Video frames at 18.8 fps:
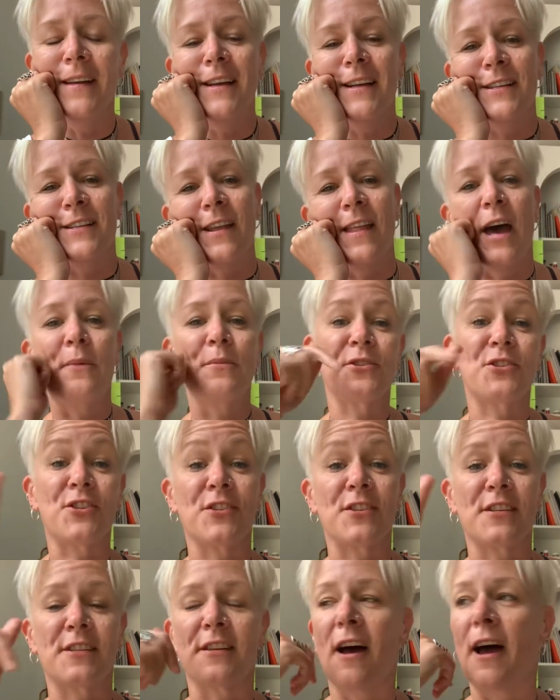So that was just
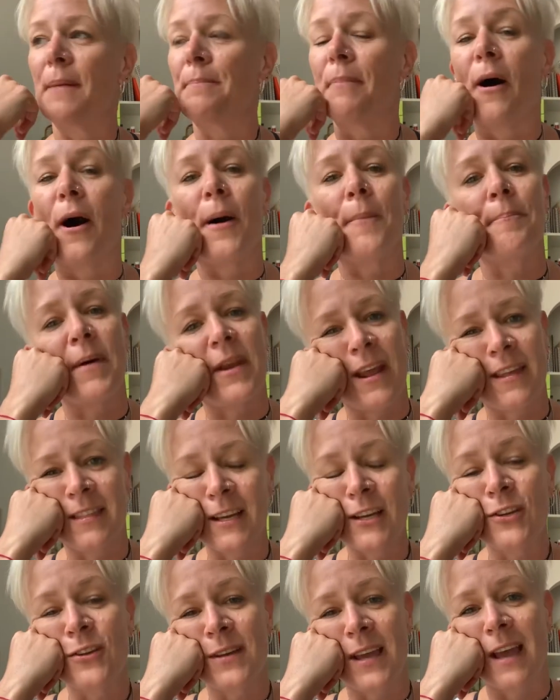a sidebar, but I
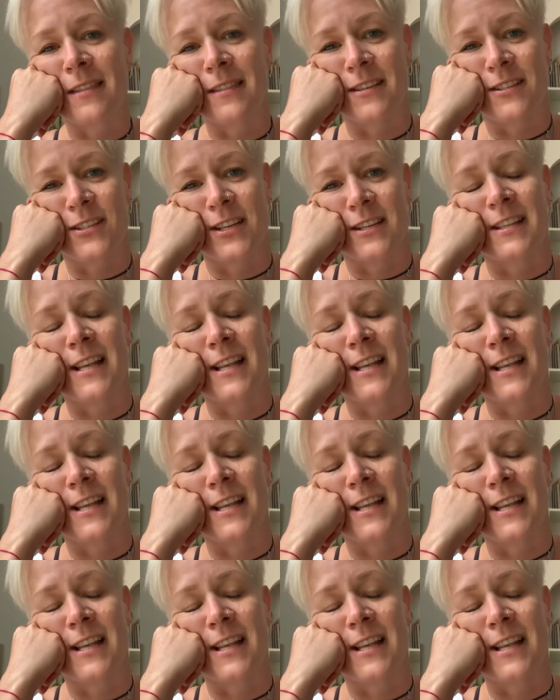think you get the gist.